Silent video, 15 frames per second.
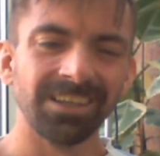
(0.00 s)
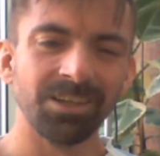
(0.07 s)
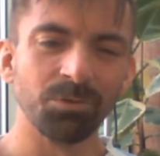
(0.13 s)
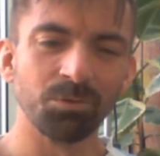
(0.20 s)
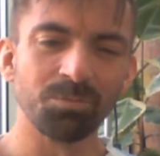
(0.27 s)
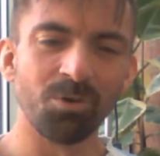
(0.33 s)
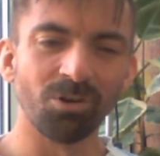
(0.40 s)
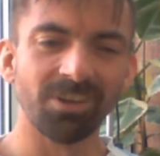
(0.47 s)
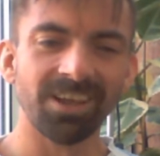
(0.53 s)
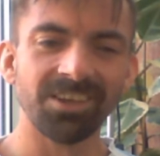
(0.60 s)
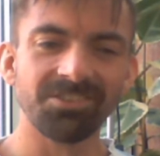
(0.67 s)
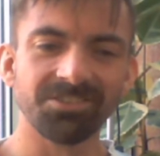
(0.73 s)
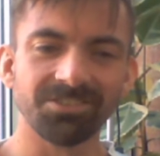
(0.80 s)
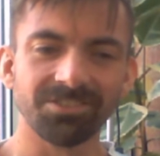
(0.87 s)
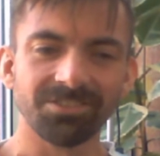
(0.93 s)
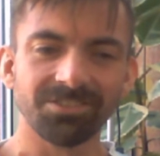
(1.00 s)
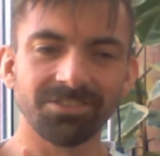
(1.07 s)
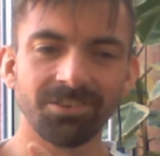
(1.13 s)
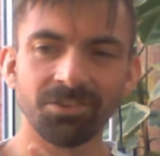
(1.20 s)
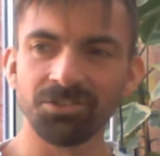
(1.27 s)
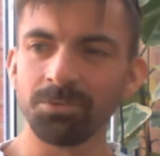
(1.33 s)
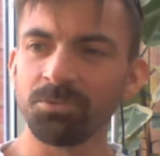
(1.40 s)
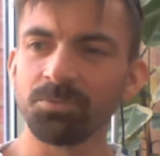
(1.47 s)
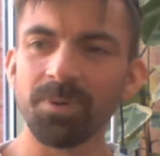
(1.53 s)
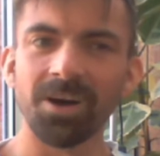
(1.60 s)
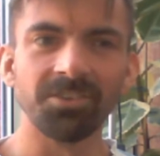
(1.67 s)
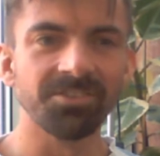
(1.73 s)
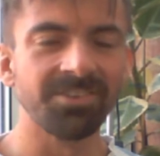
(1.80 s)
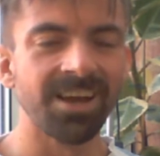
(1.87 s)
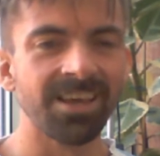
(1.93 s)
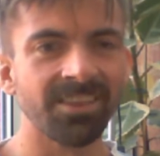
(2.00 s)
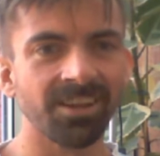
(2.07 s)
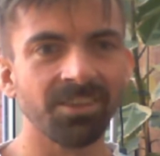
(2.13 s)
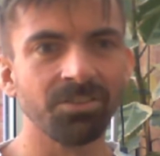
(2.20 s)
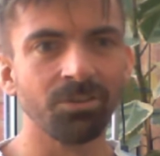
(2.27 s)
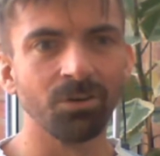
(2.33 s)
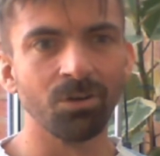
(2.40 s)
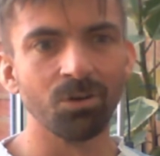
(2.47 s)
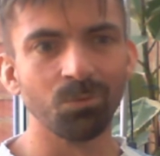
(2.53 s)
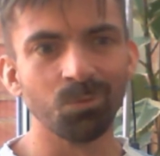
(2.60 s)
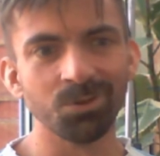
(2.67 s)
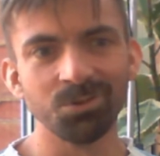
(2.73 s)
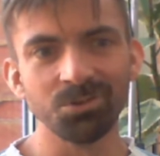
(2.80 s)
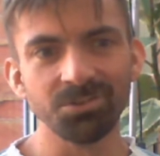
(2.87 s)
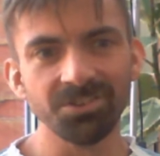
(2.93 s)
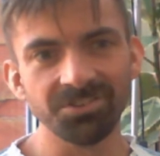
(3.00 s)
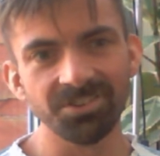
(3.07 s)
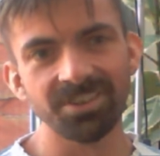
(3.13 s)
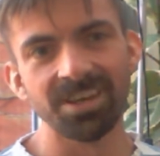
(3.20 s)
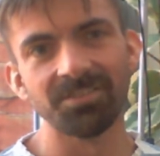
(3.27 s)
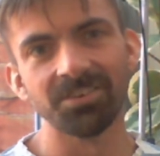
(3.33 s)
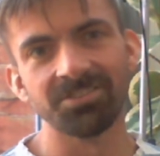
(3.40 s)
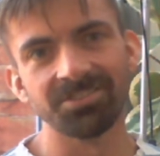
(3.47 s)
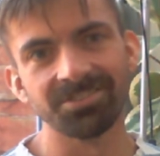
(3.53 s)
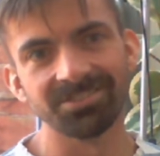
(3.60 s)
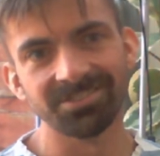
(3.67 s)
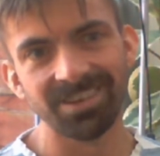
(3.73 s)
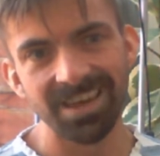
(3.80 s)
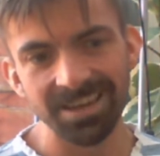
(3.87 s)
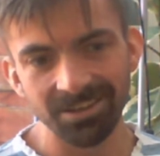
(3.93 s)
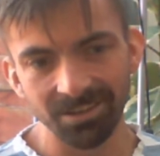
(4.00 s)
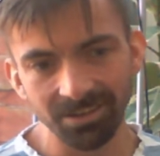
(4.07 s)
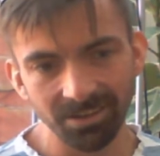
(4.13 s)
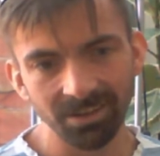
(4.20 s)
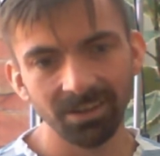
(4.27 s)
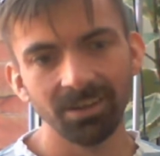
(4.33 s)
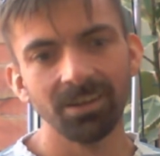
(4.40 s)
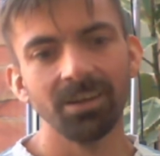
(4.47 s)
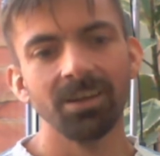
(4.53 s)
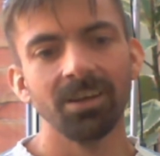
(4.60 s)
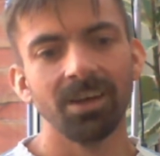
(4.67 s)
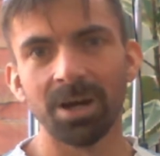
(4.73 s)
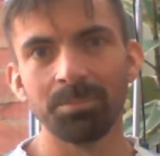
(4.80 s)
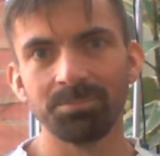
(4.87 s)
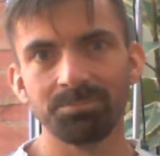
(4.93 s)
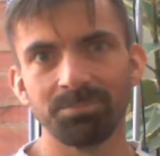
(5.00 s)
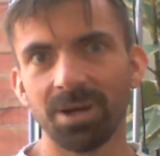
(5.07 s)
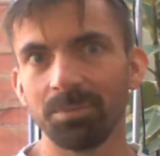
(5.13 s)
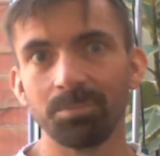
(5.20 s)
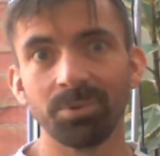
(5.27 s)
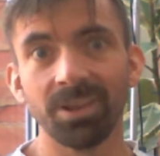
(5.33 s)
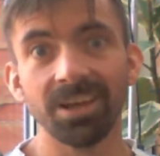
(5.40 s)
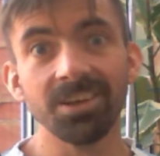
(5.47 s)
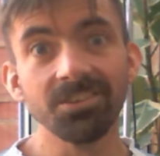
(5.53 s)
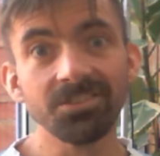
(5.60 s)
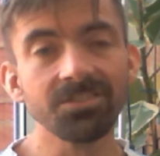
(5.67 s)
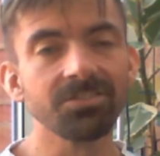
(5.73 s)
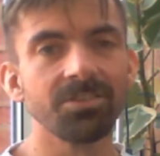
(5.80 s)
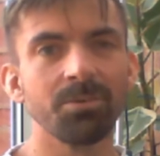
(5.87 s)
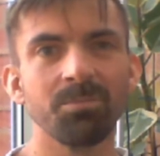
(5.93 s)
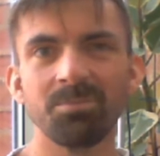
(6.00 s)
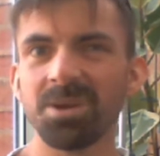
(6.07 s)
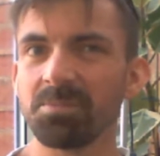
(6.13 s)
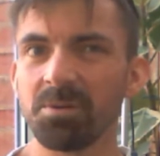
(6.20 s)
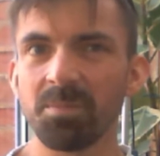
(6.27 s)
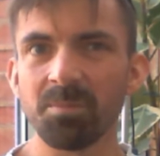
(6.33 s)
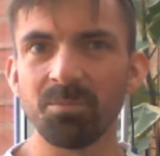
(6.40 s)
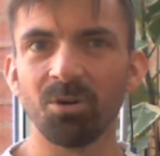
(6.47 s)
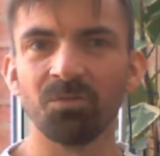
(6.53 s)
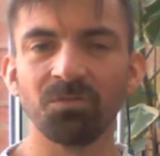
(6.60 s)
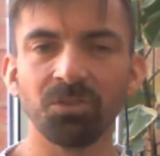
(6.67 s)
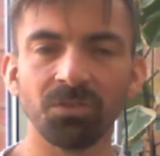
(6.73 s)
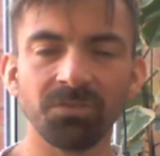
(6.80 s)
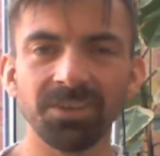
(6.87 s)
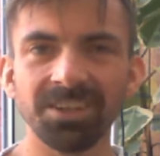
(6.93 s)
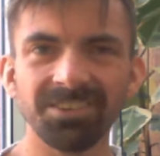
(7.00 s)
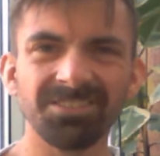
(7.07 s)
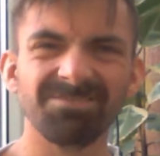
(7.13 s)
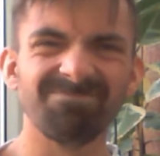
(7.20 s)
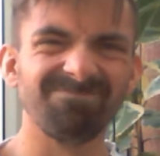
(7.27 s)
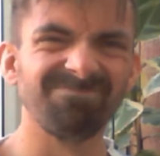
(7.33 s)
it was more or less, there are some spells in there that I thought were useless and never taken by players. They're maybe a bit more fluffy and